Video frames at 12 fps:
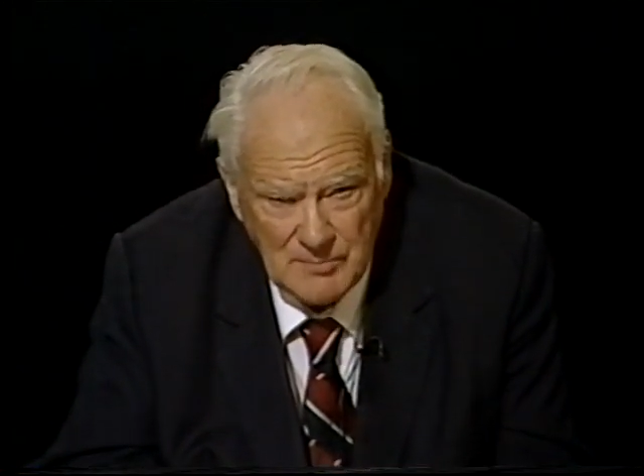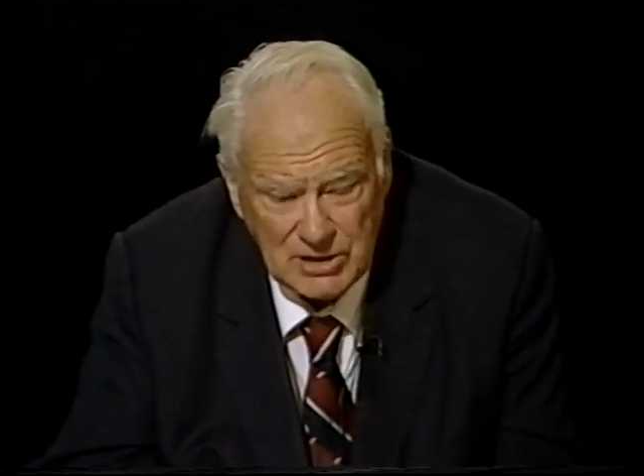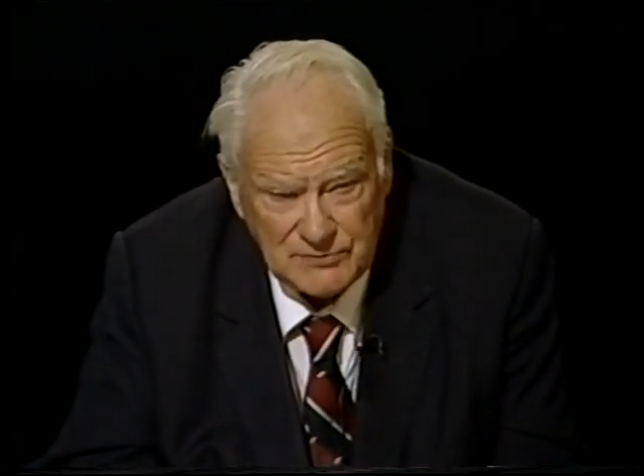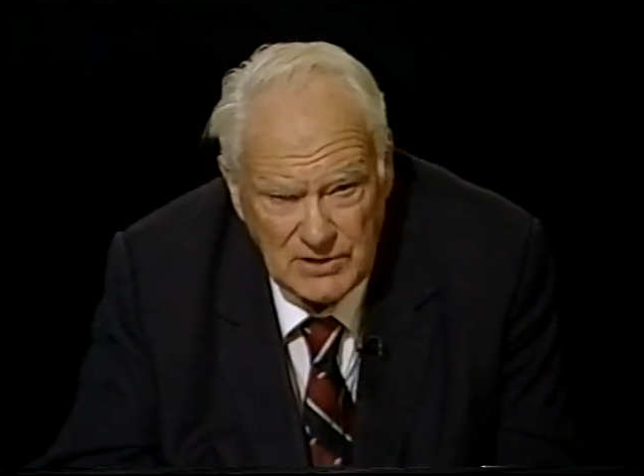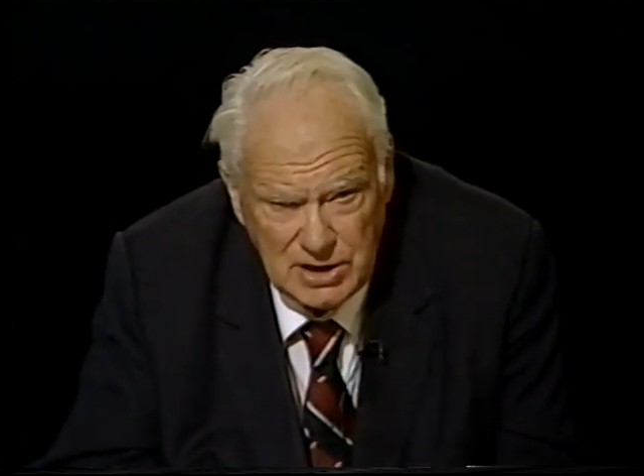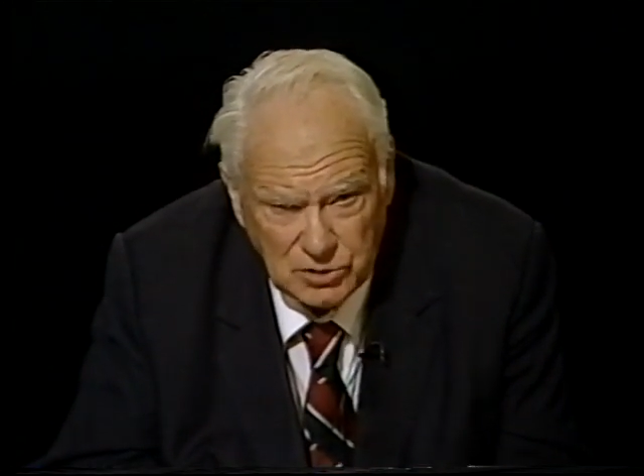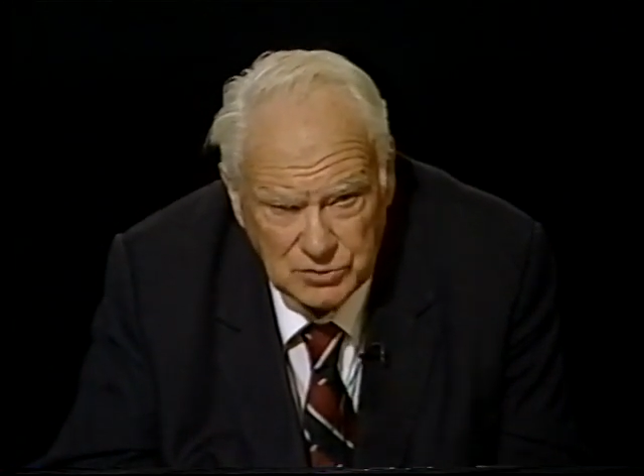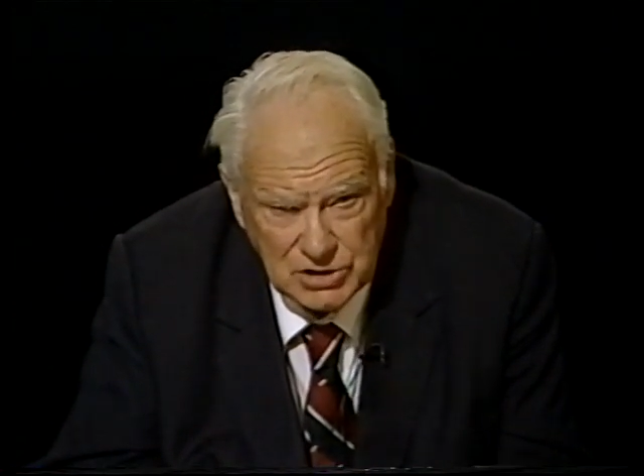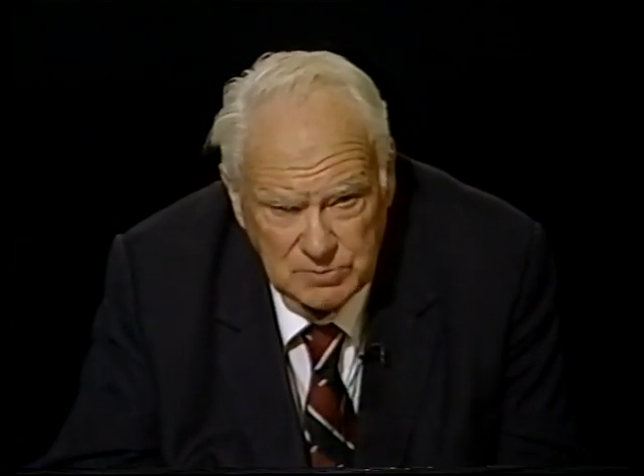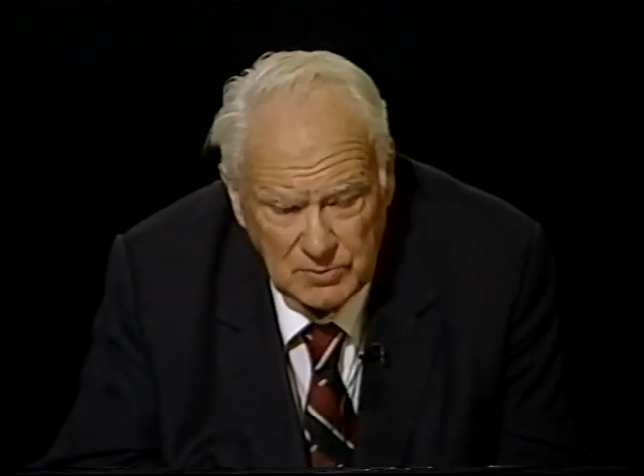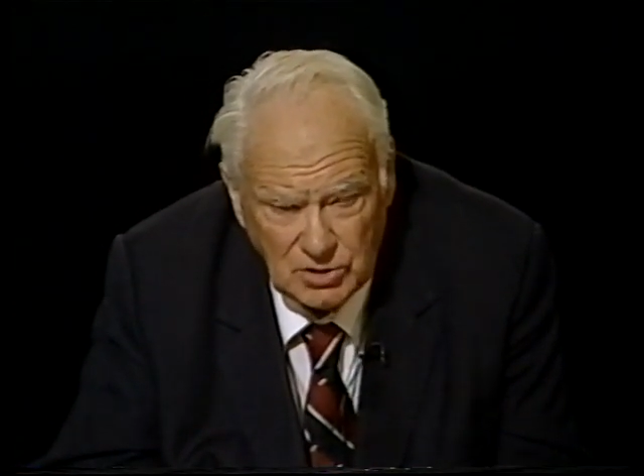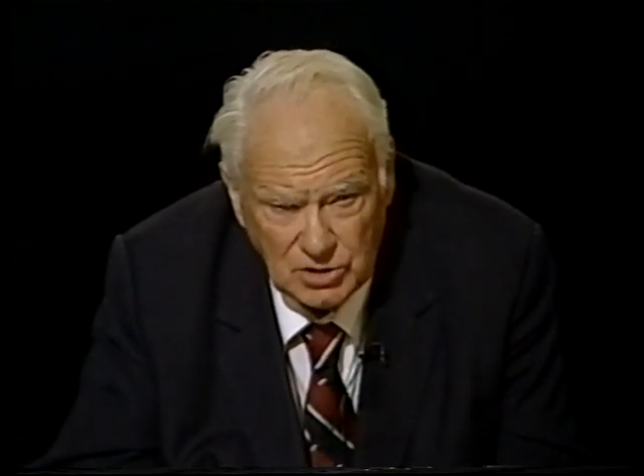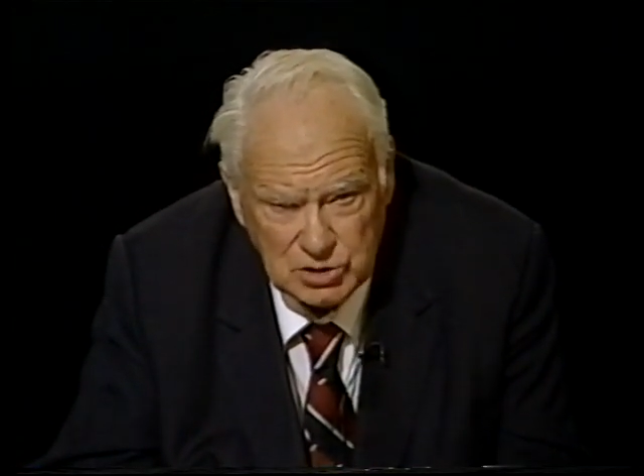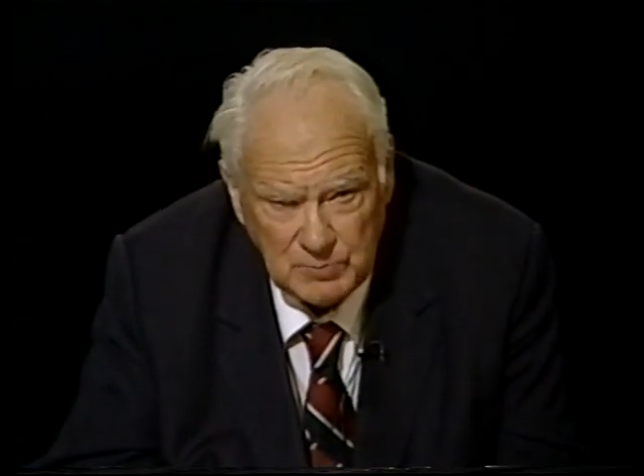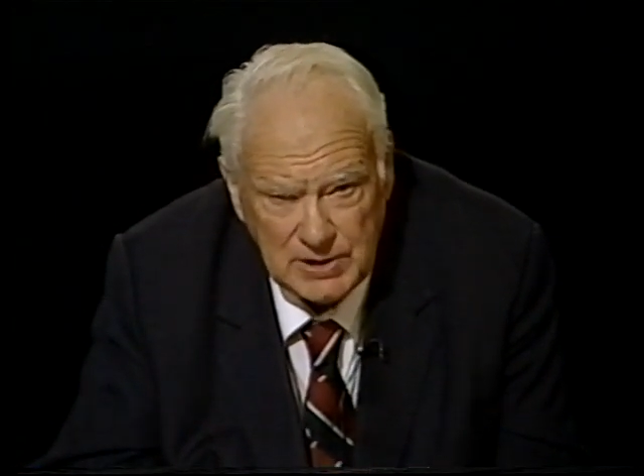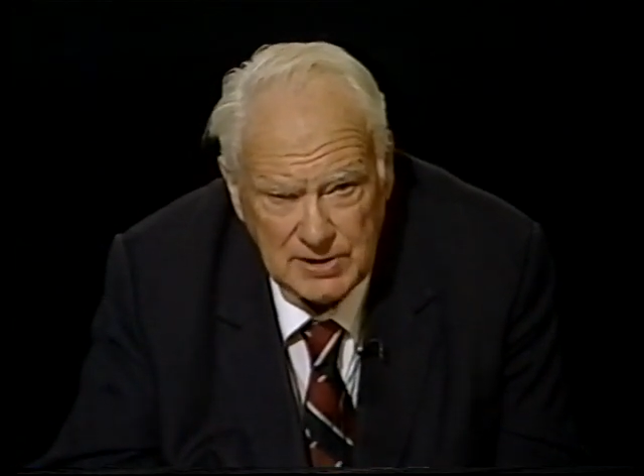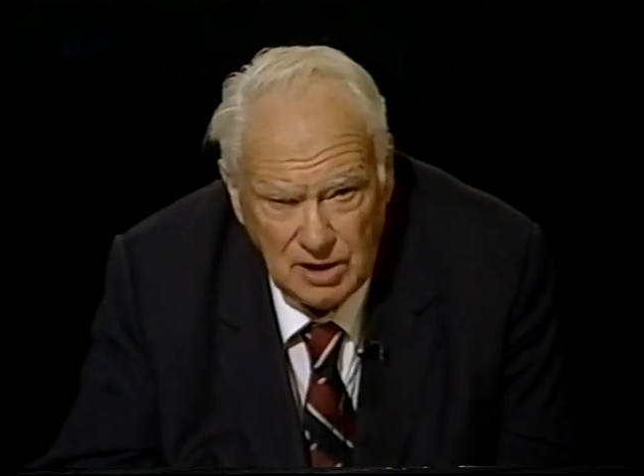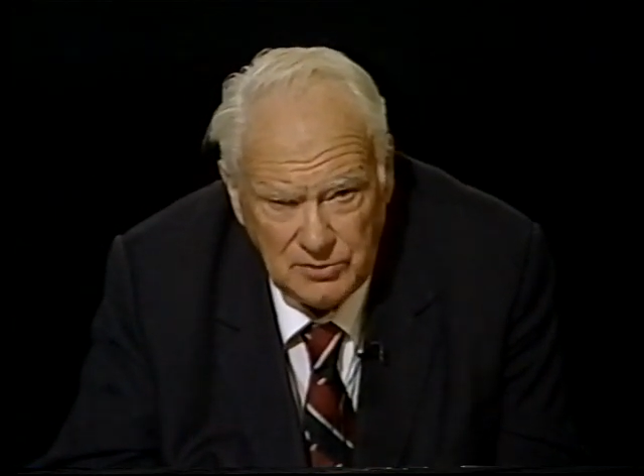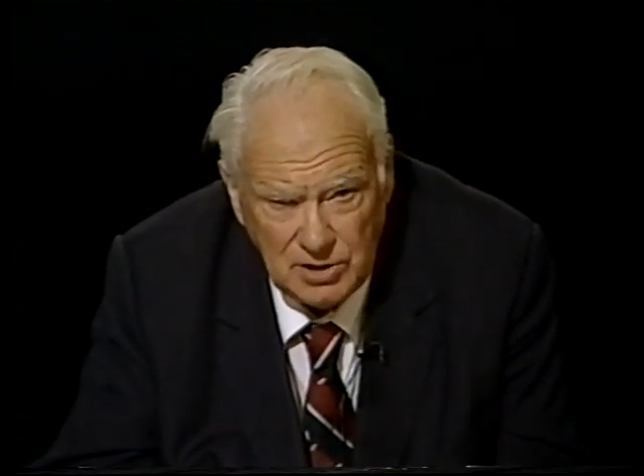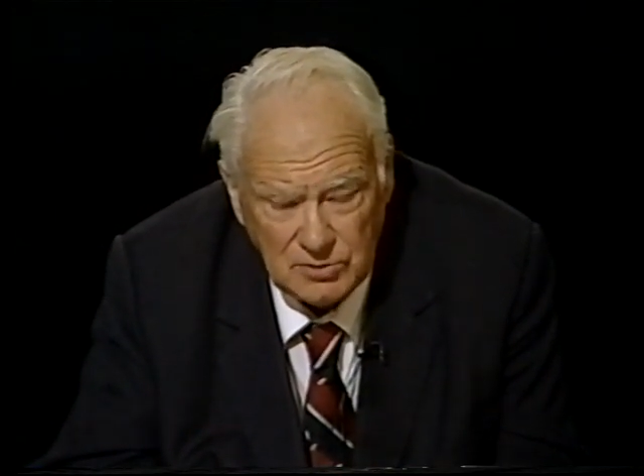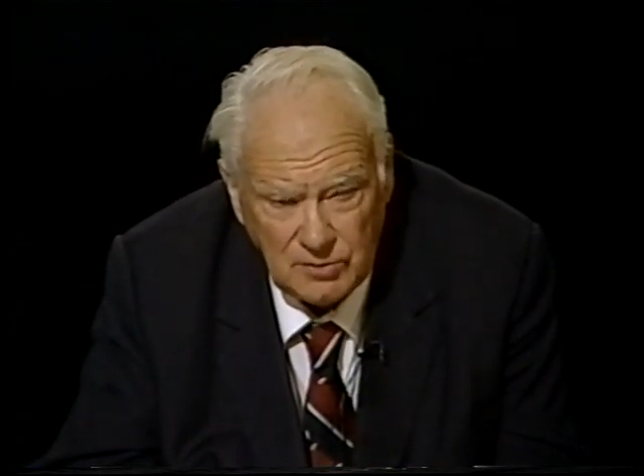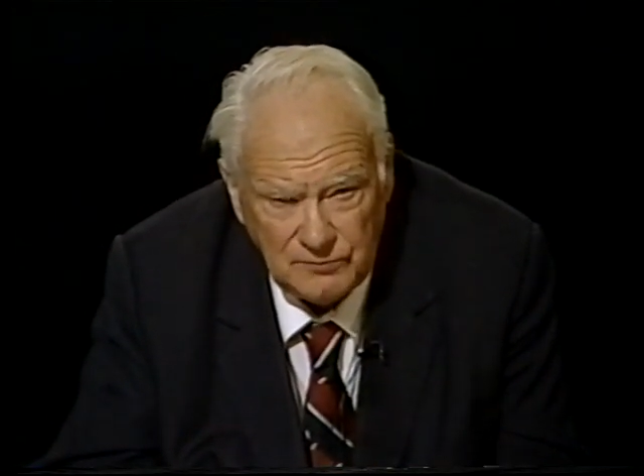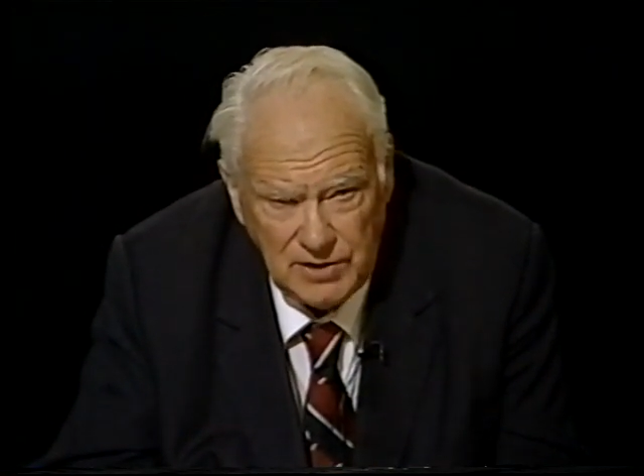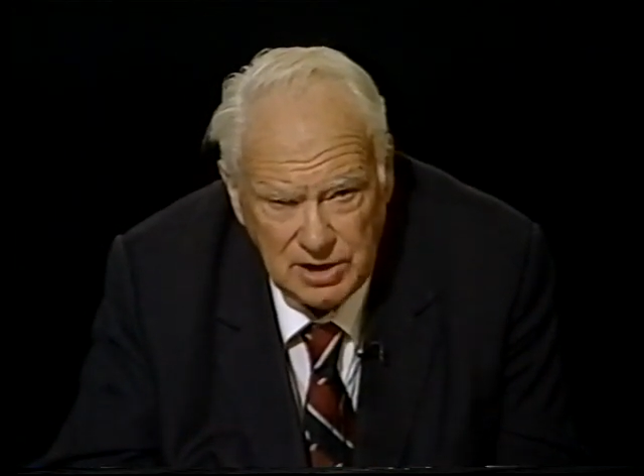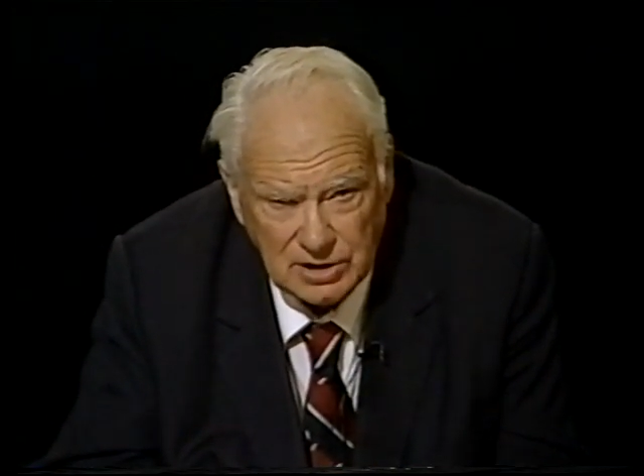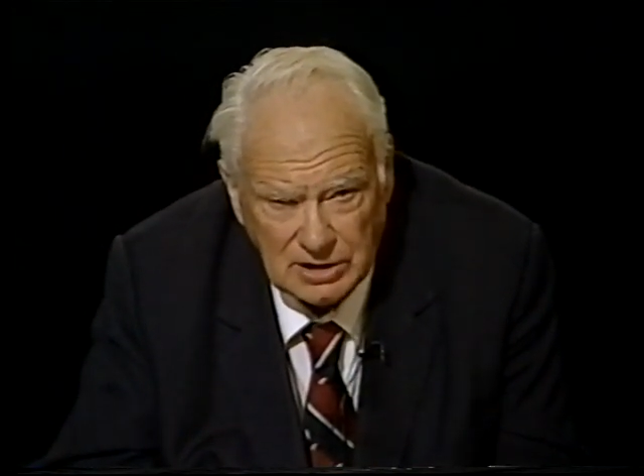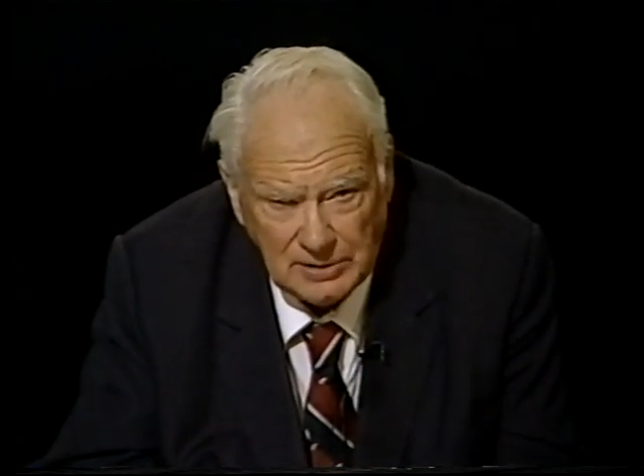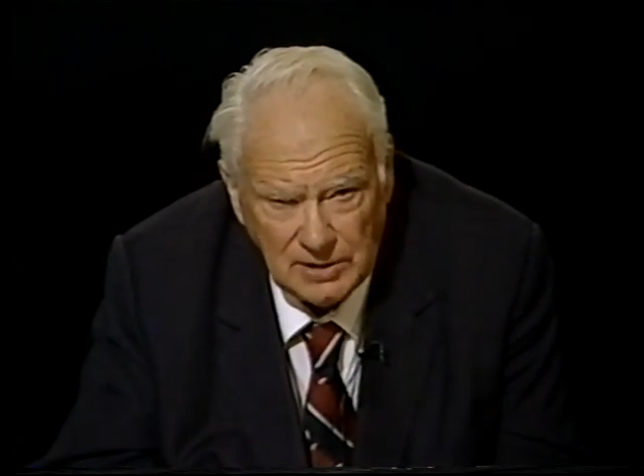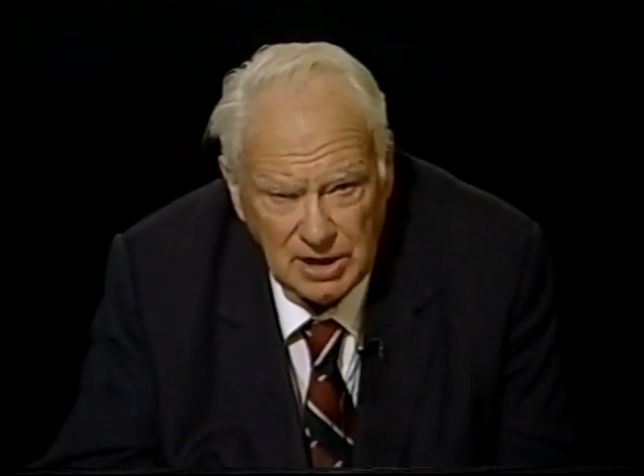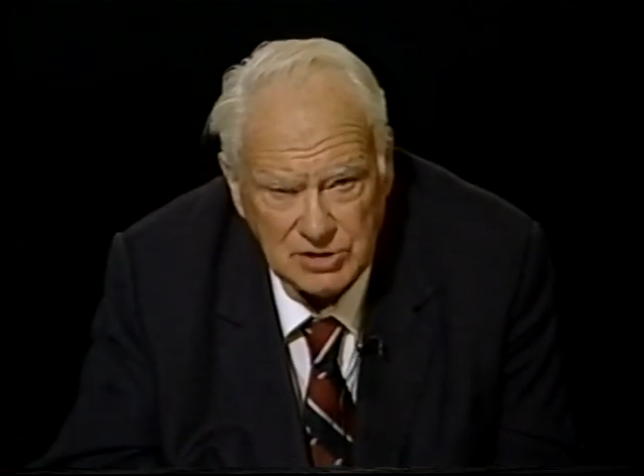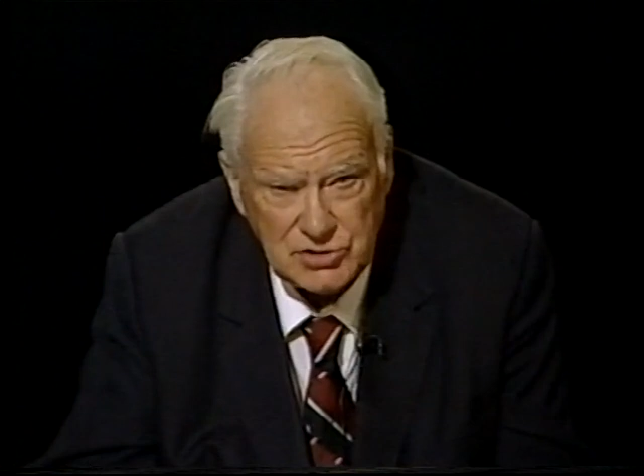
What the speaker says: But it's very interesting because we now know that Vega